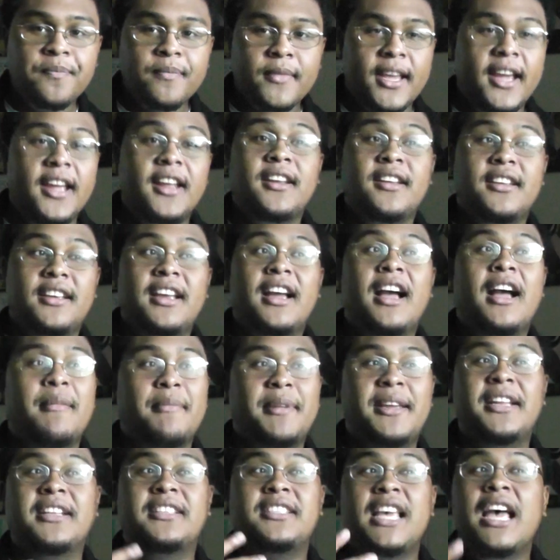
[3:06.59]
And, I
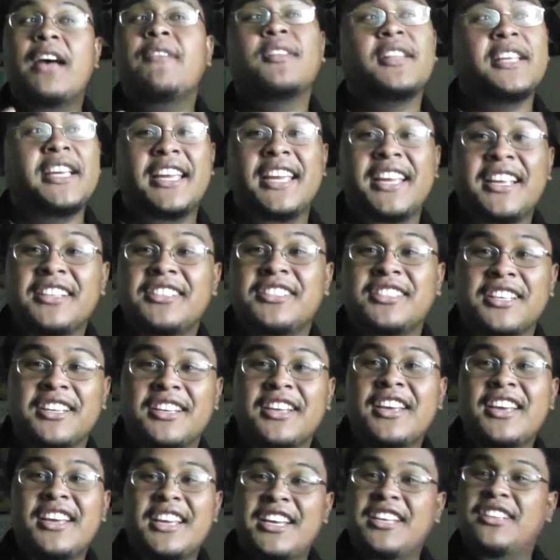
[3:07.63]
mean, it's heavily hinted.
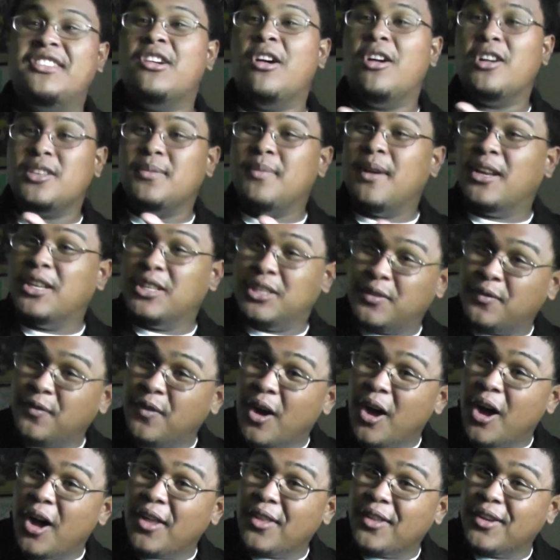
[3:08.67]
He talks about his
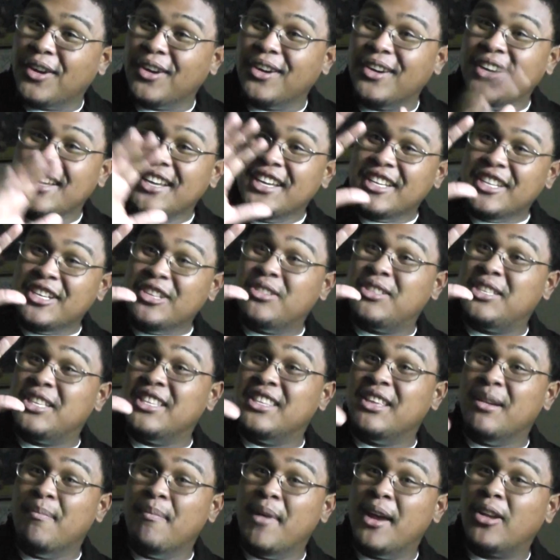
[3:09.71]
father. You see
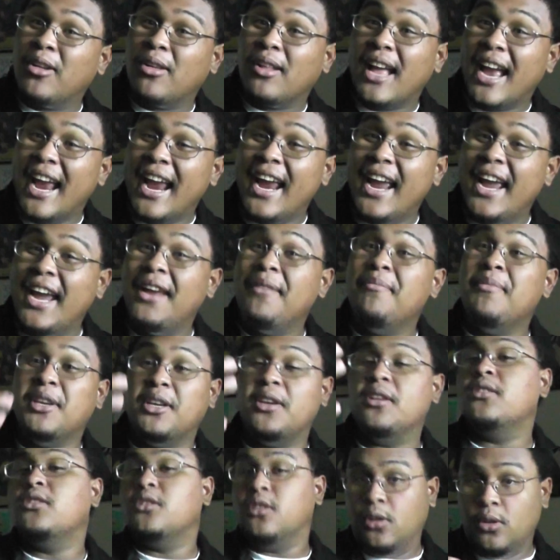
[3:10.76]
the metal hand,
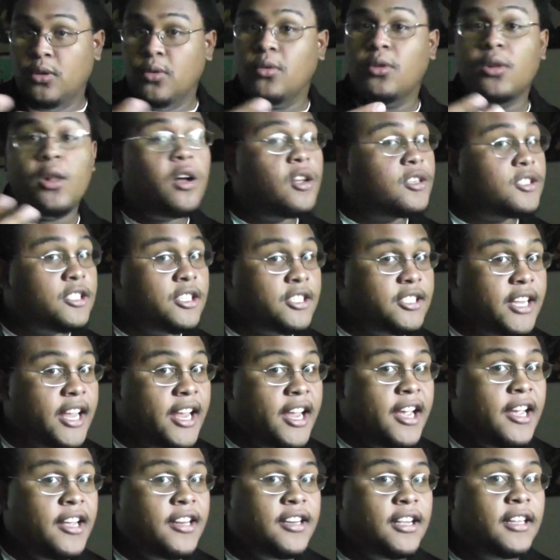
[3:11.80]
because Luke lost his
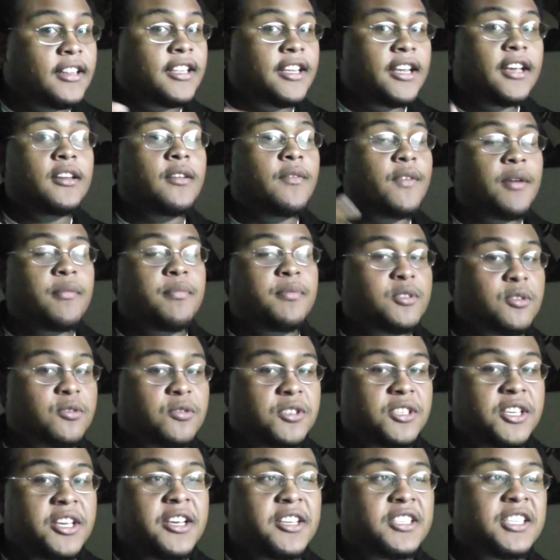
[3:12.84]
hand at the end of episode
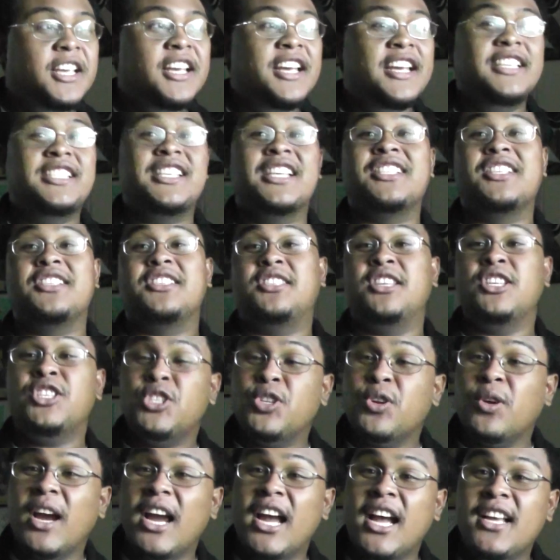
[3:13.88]
six. He says his
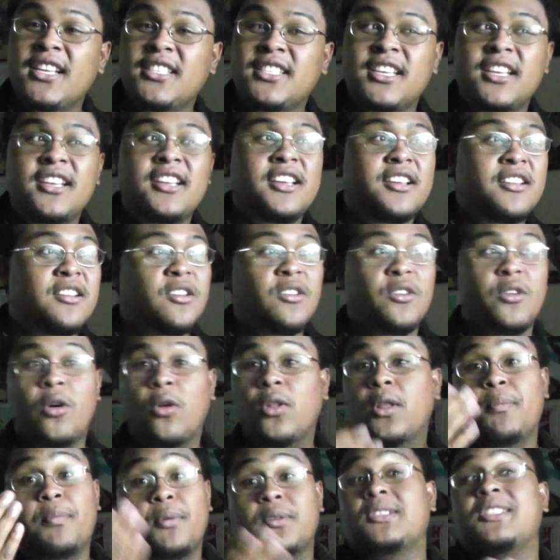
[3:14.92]
sister has it. The
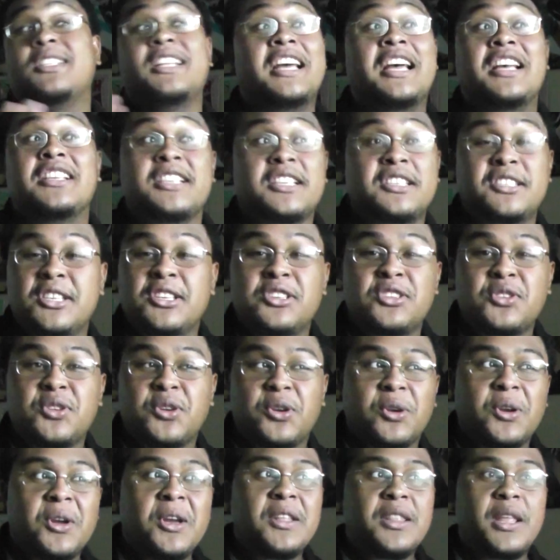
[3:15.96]
only person that has a
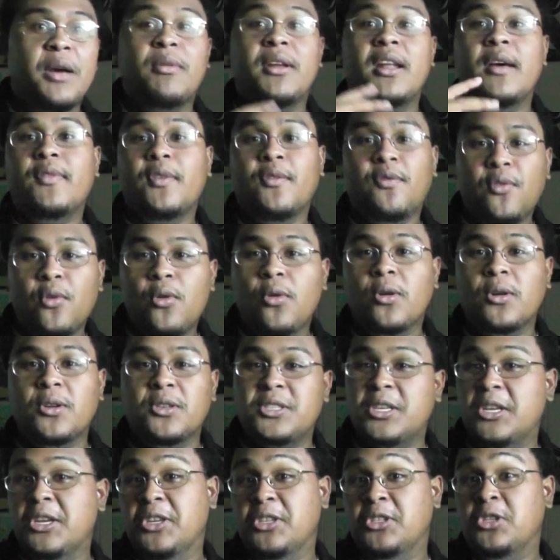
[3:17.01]
sister that would have the
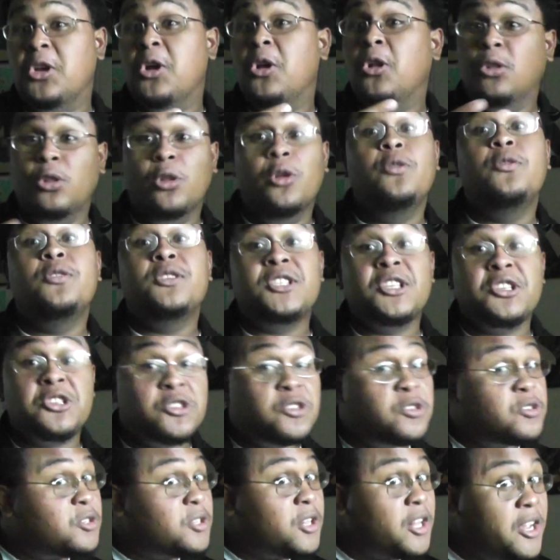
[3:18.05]
Force is Luke's
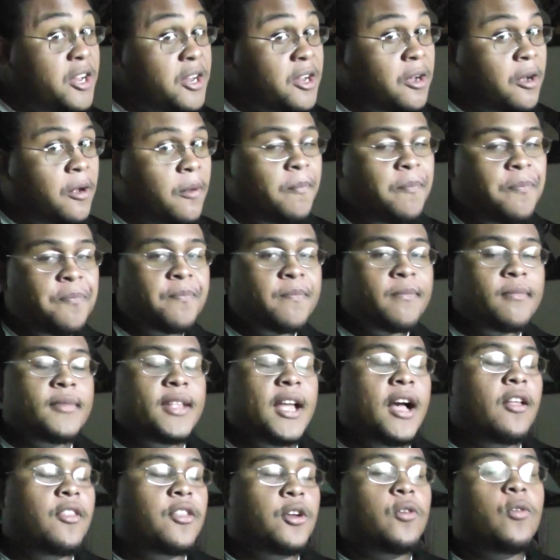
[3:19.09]
sister's Leia.
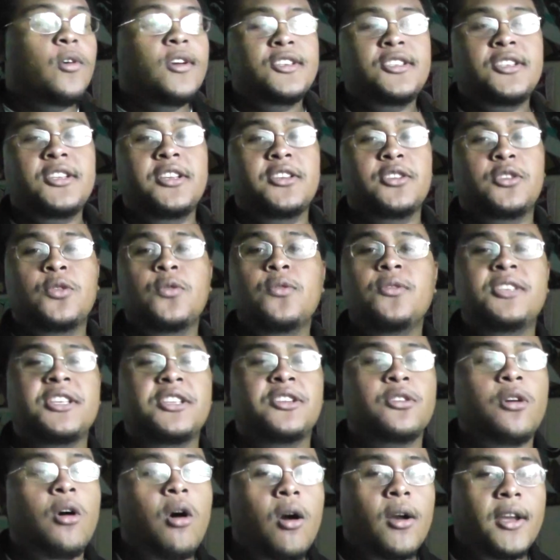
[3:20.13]
Now, the question is, who is he
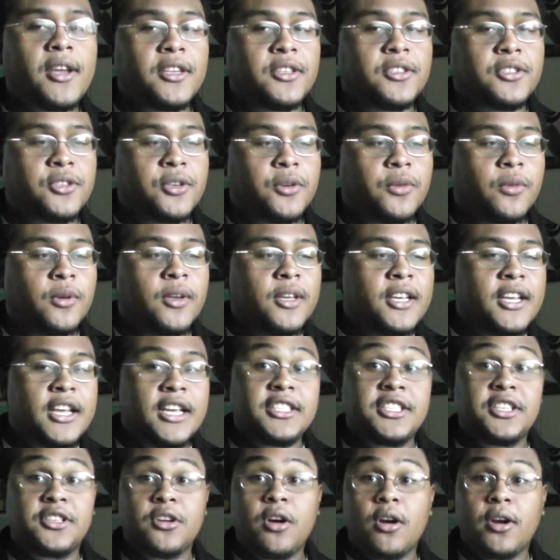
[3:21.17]
talking to?
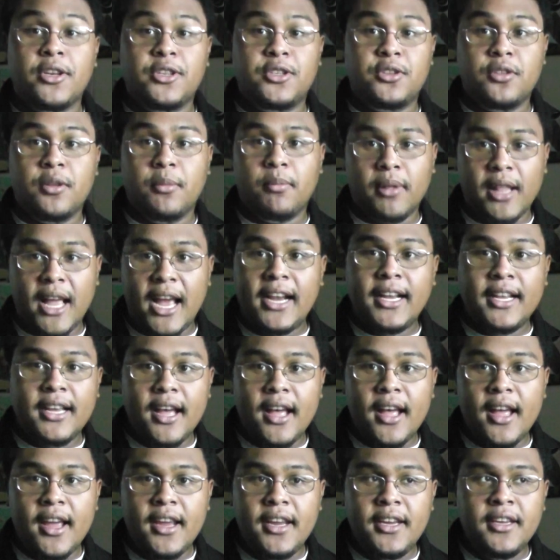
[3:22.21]
Is he talking to the black
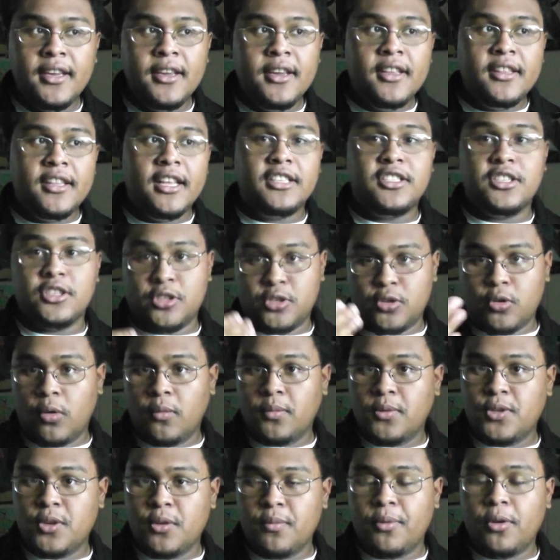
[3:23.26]
guy that's a
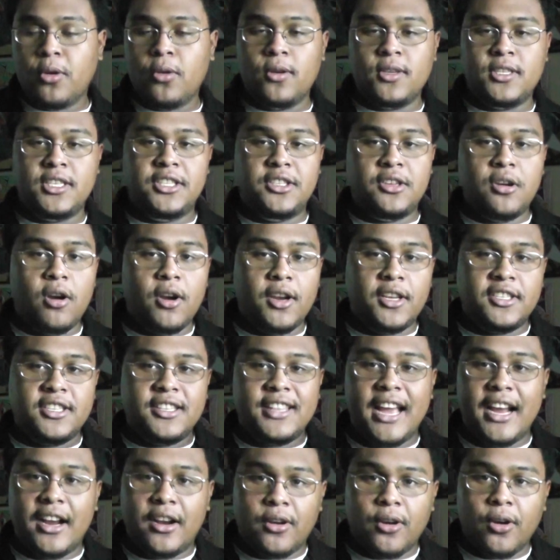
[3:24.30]
stormtrooper, or is he talking to
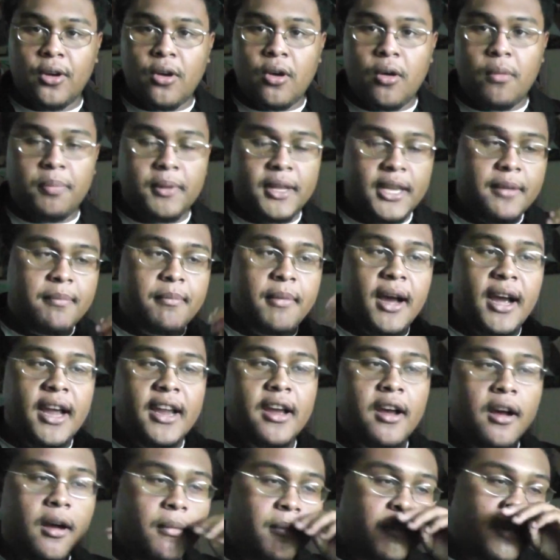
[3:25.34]
that girl played by
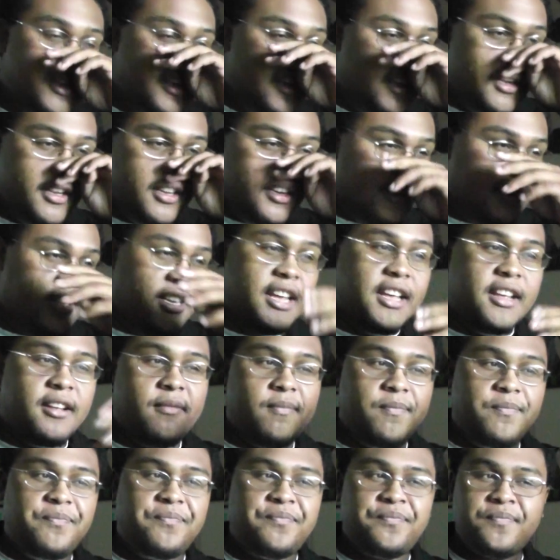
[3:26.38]
um, da
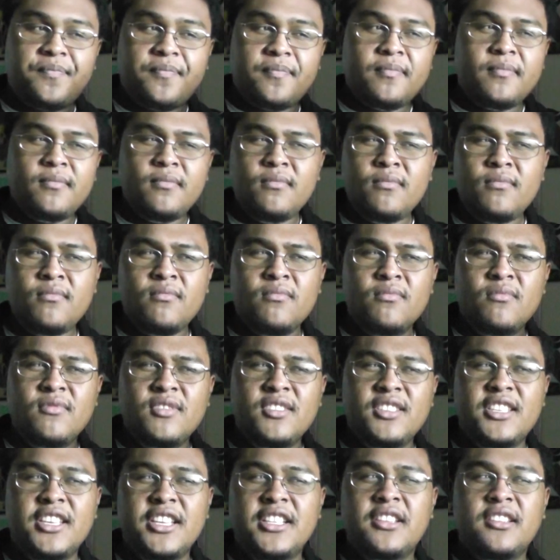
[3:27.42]

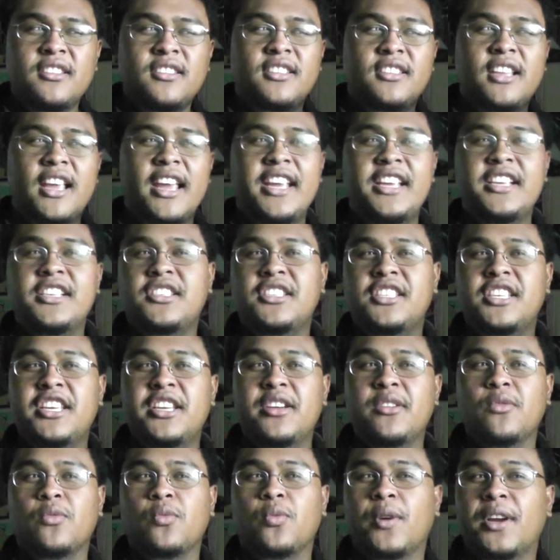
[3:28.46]
da Daisy
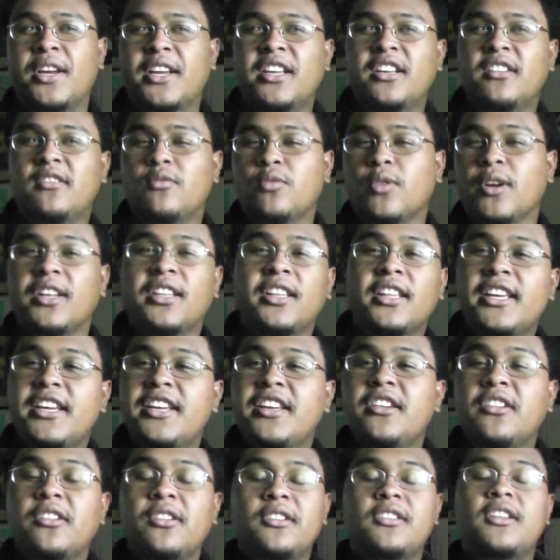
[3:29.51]
Rid
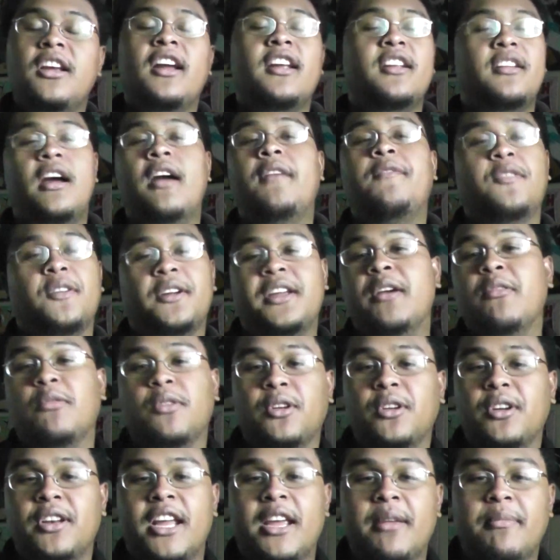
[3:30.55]
Ridley? Or I, I forget what
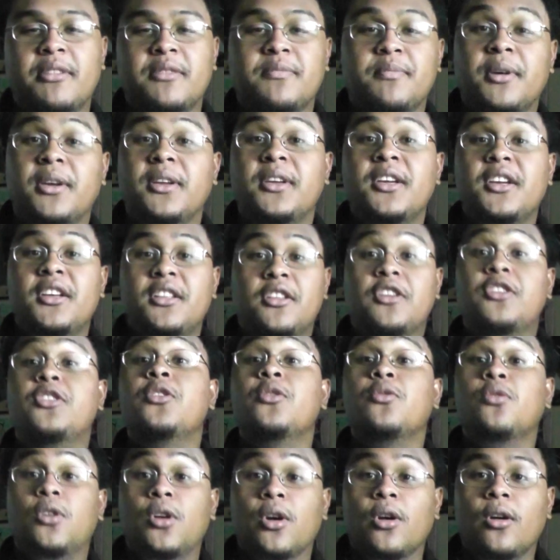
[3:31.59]
her name is, but the
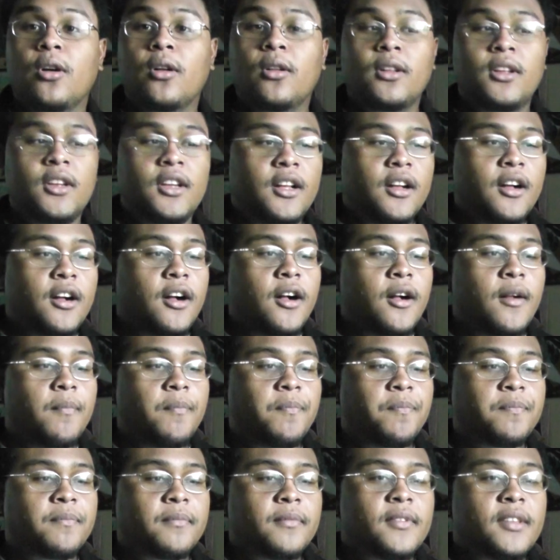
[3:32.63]
new girl.
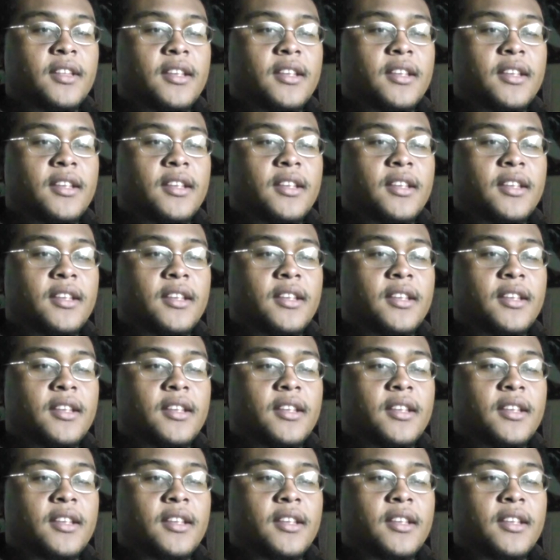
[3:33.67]
Um...